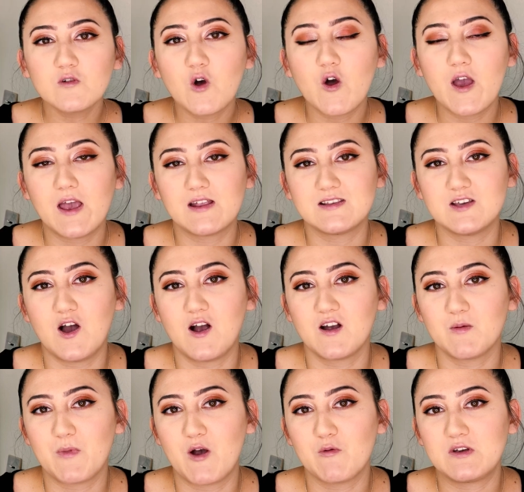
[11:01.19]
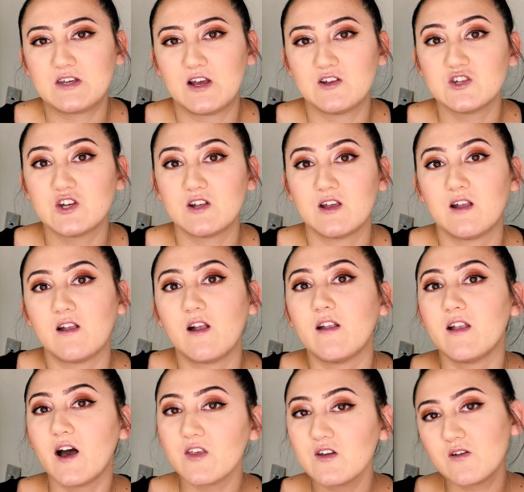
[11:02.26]
go ahead and talk about retention in
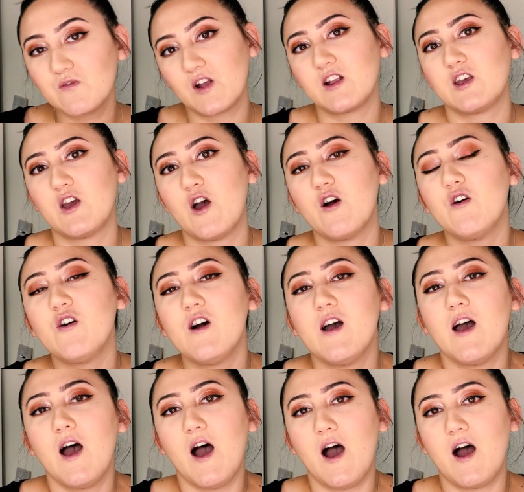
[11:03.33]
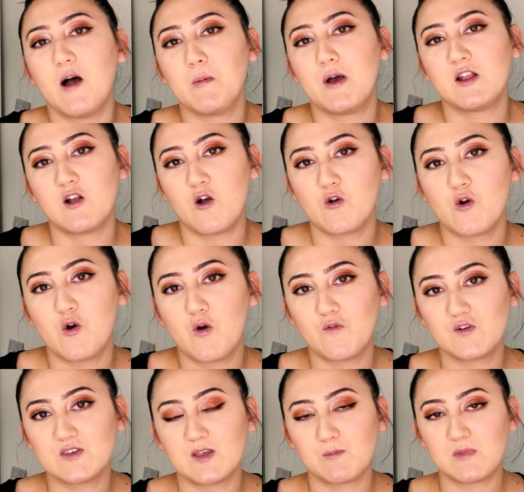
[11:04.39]
another video, and I'll go
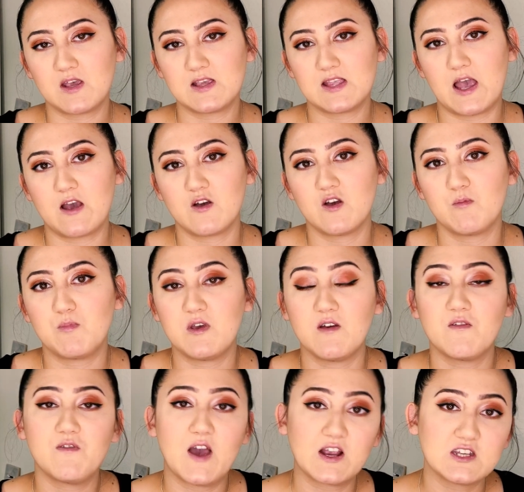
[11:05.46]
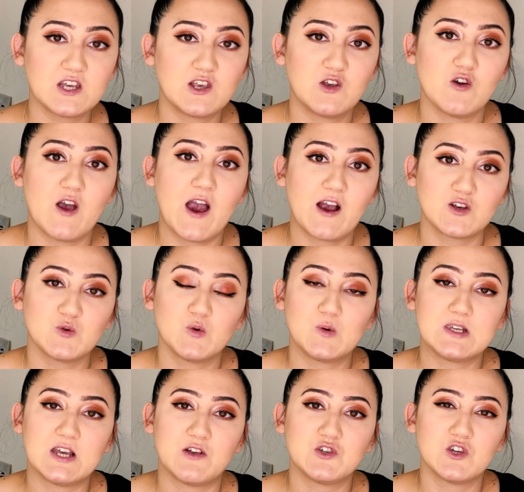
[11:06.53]
over some things that could be affecting your actual
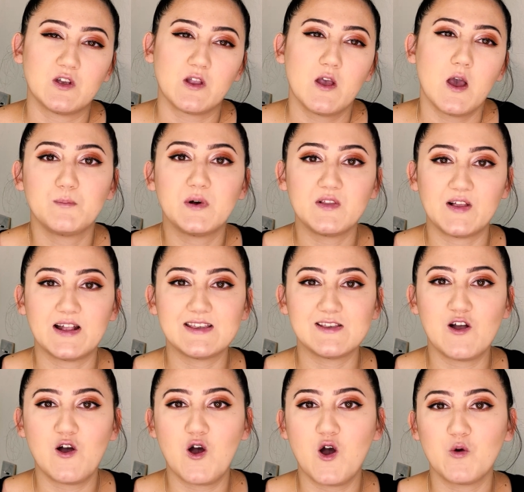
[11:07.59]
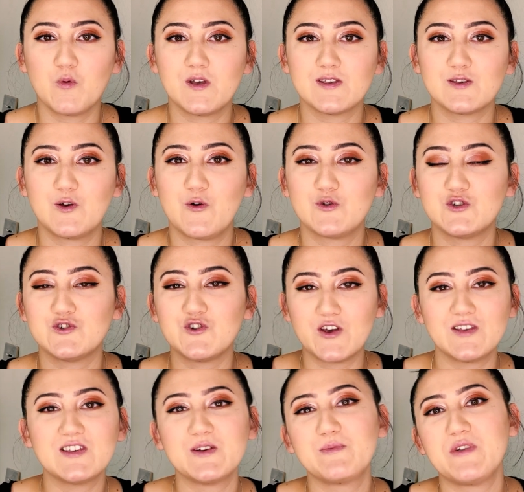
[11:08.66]
retention. But let's not always go
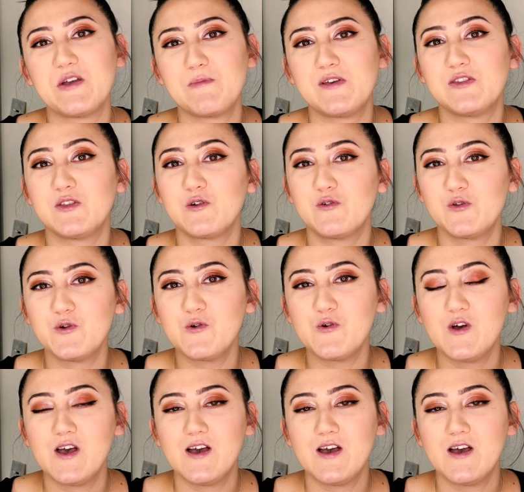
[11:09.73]
straight to blaming the glue,